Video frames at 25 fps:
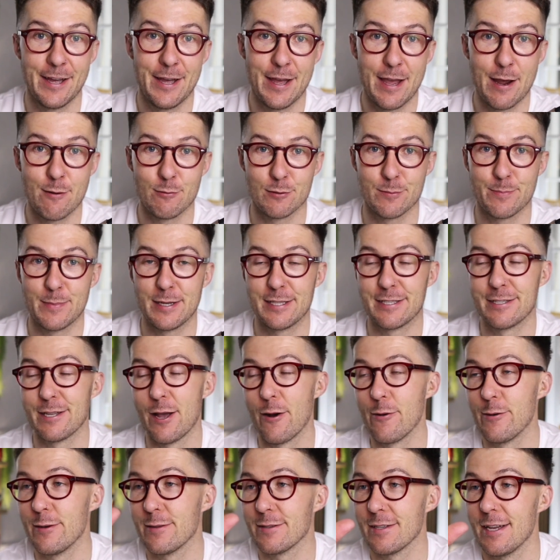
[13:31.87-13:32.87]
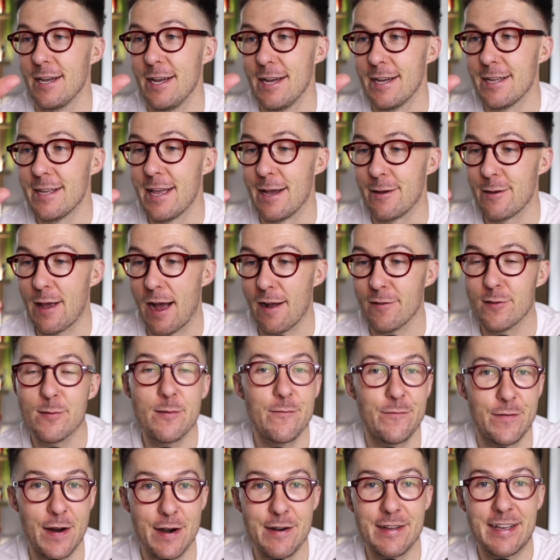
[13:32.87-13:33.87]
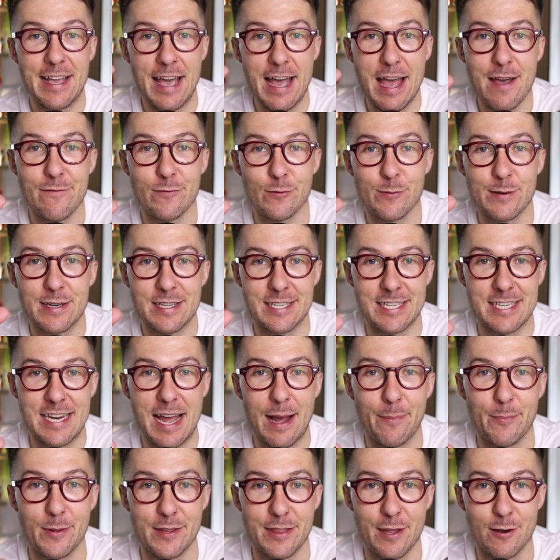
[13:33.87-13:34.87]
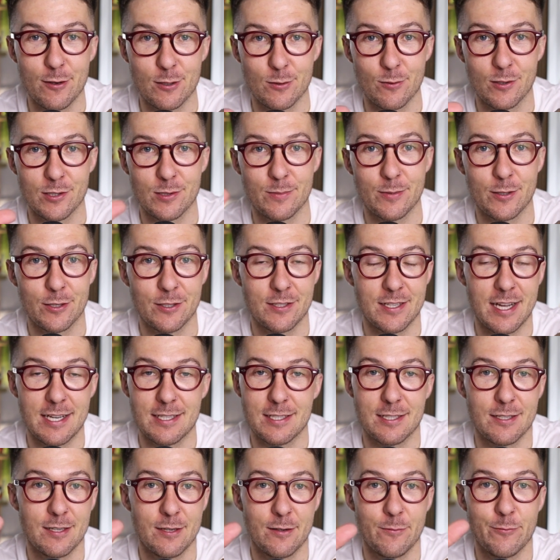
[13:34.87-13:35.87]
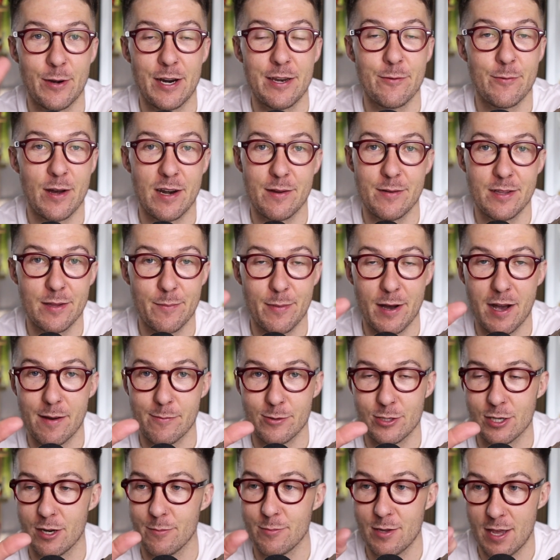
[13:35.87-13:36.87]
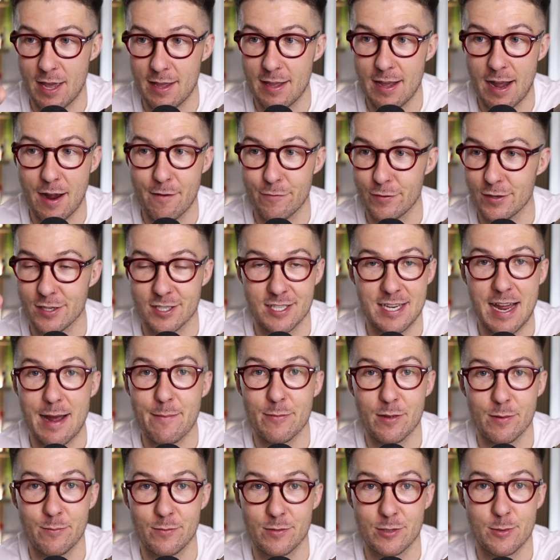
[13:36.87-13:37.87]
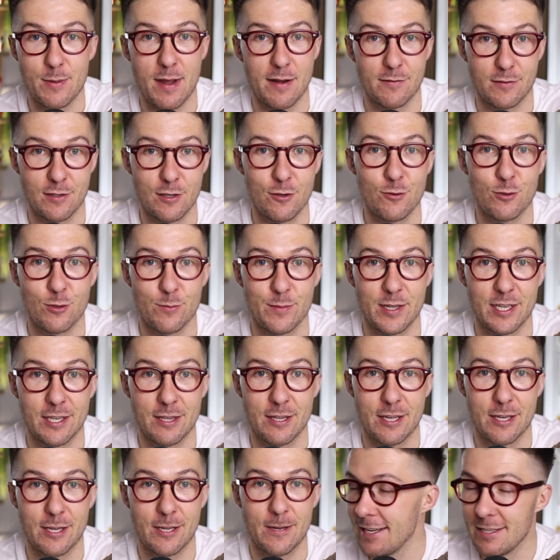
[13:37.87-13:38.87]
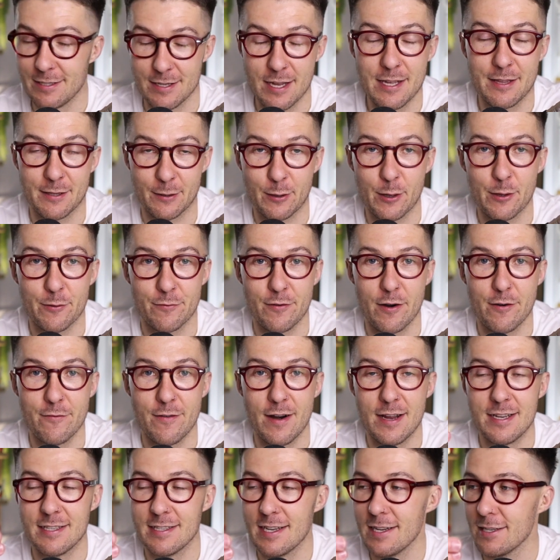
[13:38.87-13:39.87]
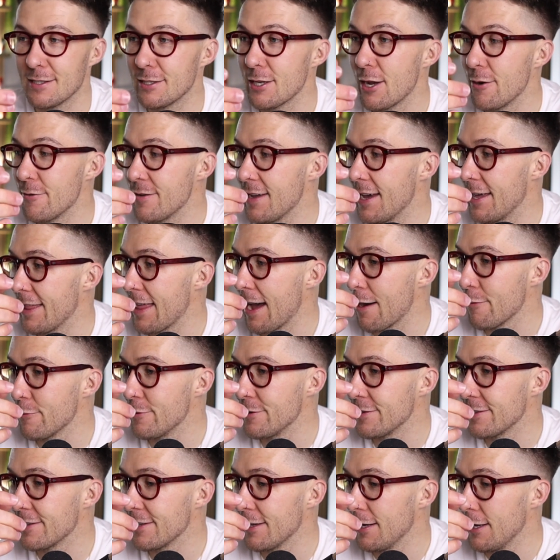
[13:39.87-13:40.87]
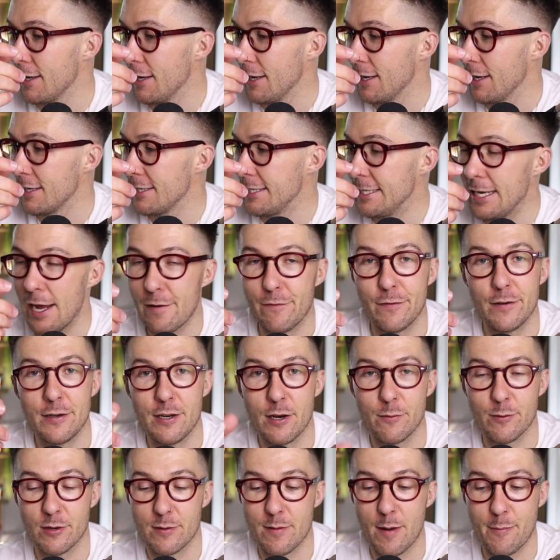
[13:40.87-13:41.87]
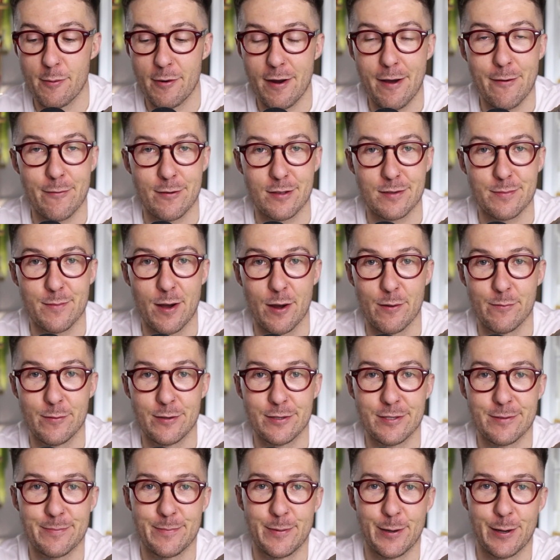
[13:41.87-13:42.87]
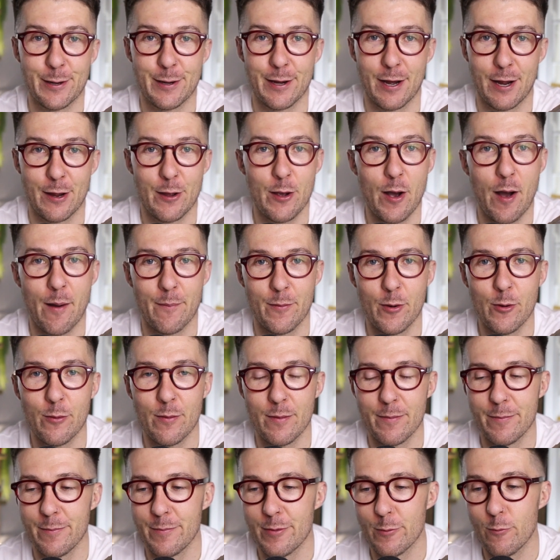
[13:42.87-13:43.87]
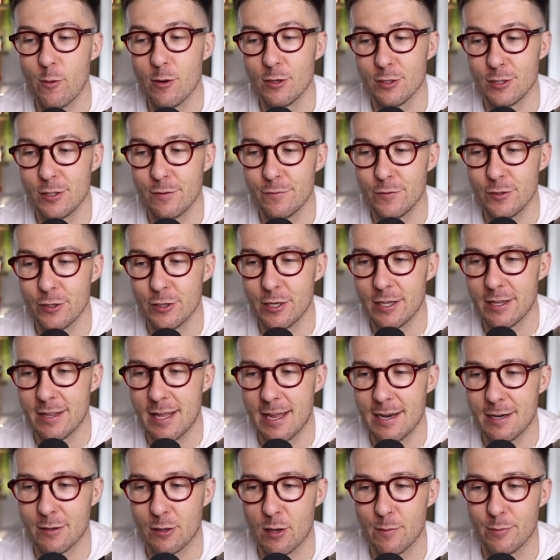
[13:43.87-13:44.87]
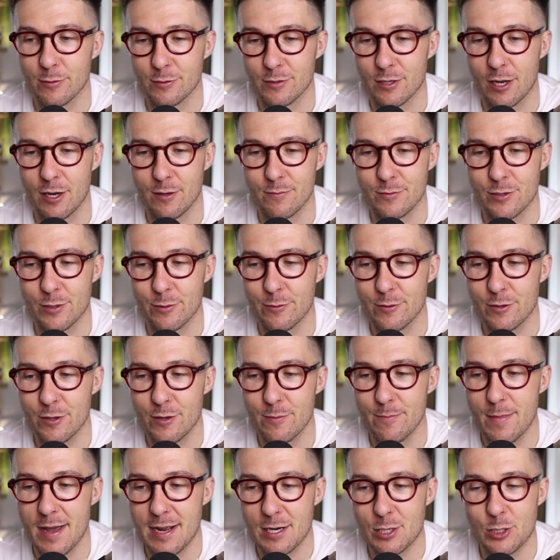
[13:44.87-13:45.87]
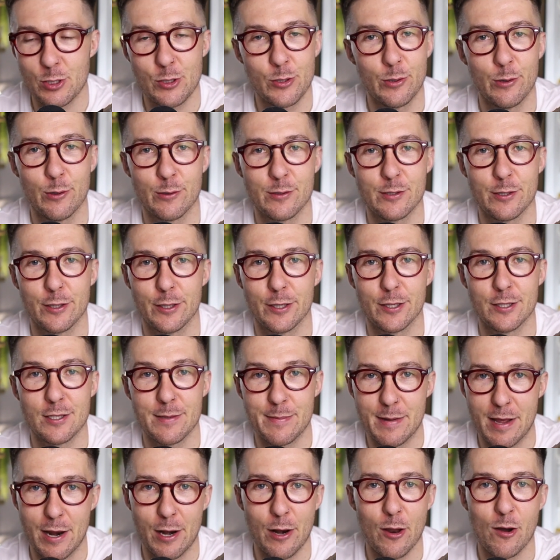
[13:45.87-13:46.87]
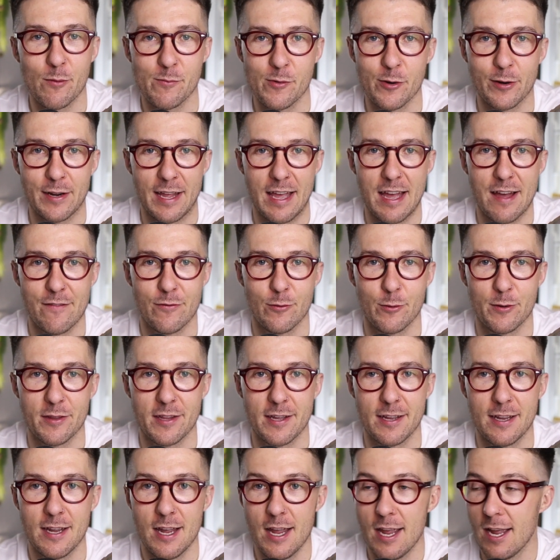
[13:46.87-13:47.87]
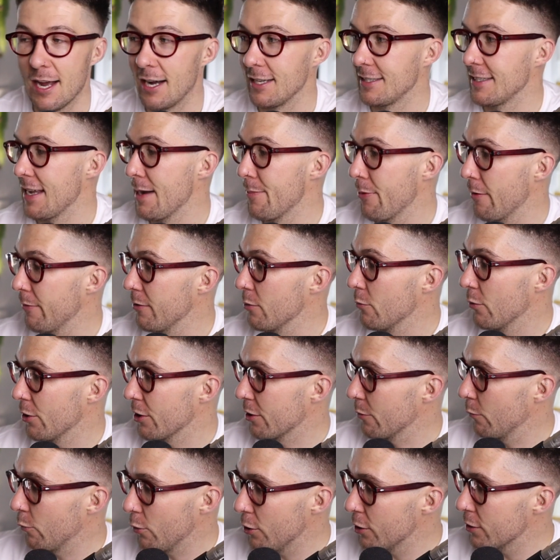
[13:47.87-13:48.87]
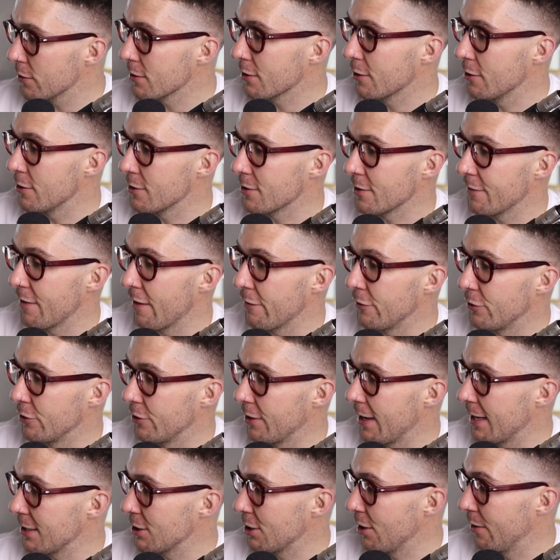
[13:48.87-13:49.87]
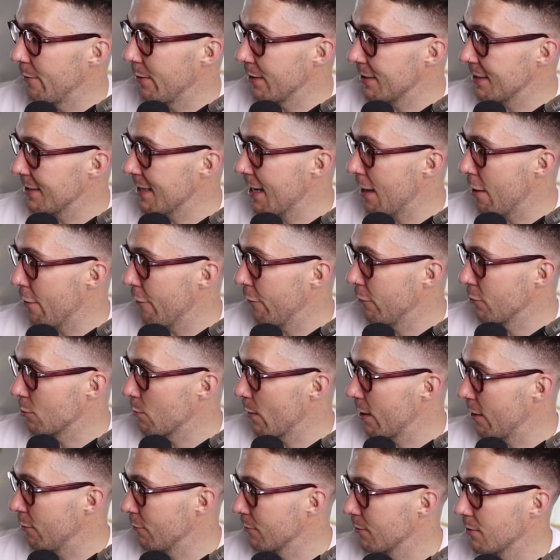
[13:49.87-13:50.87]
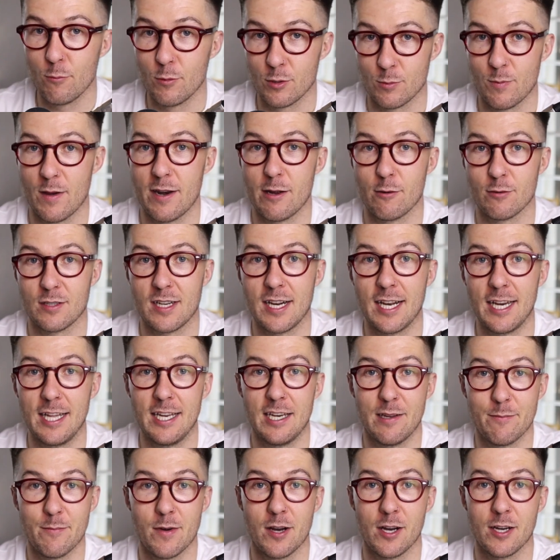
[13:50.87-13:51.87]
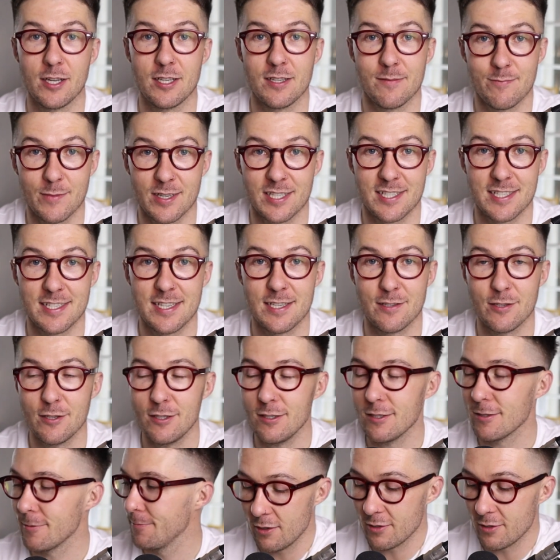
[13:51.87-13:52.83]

It was a bit, so it's, yeah, you have to be very careful when you're snapping those ones, because that's when I'm in the barbershop, yeah, you have to snap them to be able to use them in the cutthroat razor. So yeah, that was definitely not one of my proudest moments, but but once you've done it then a couple of times, you make sure to be a lot more careful with it. I'd say probably one of the worst cuts I've ever done actually on myself was when I was cleaning my scissors.